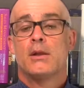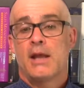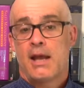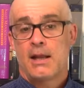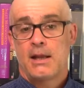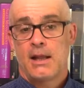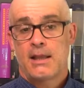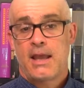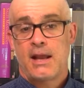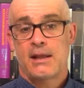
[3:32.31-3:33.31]
then
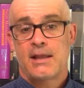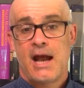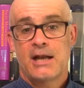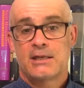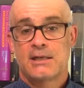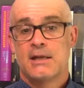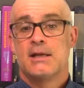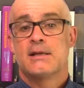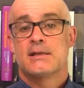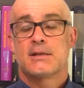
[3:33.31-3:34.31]
it can attach
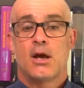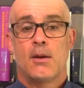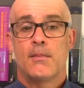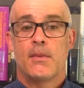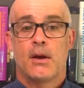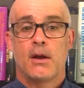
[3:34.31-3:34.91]
some